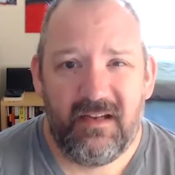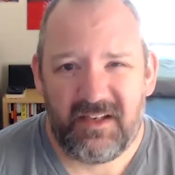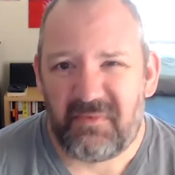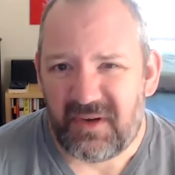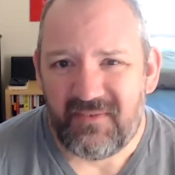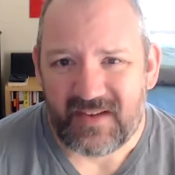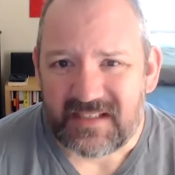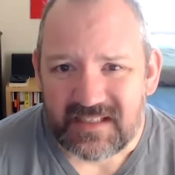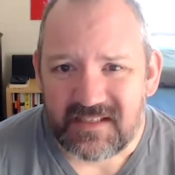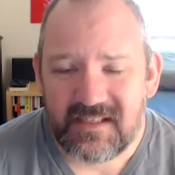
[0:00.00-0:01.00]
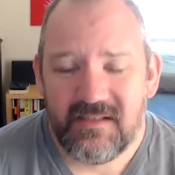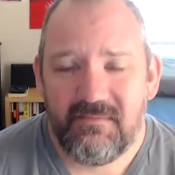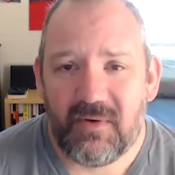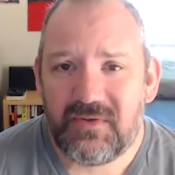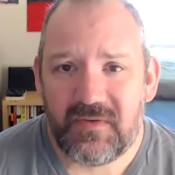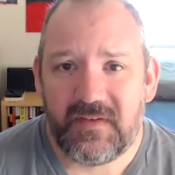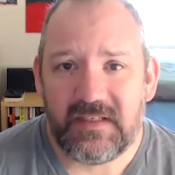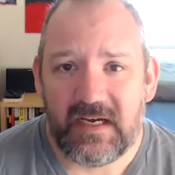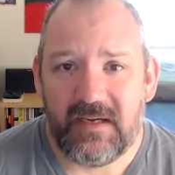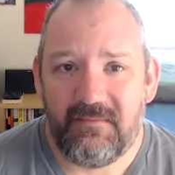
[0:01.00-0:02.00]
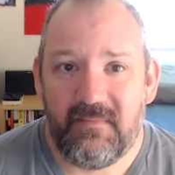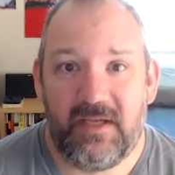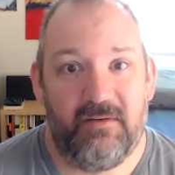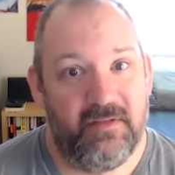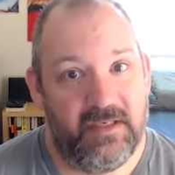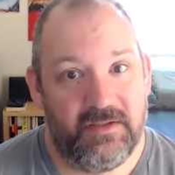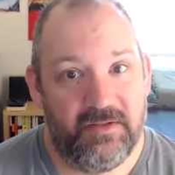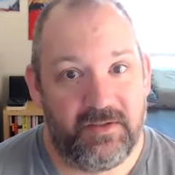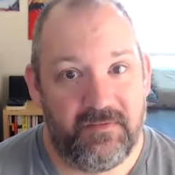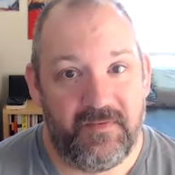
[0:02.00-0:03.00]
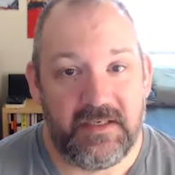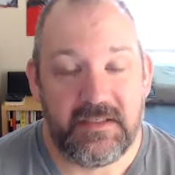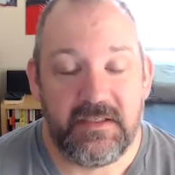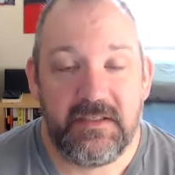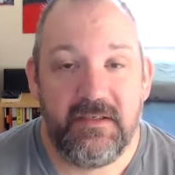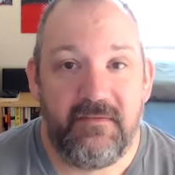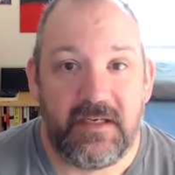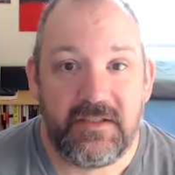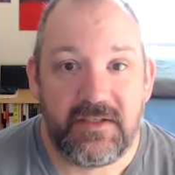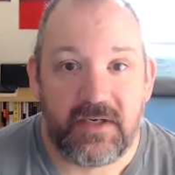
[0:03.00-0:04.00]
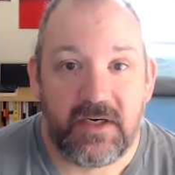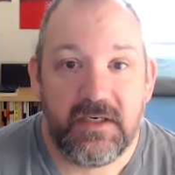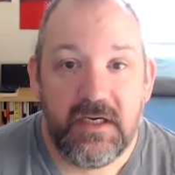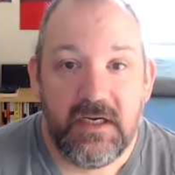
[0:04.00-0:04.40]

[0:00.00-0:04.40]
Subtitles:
can read faces most of the time. I don't like to look at faces. Faces are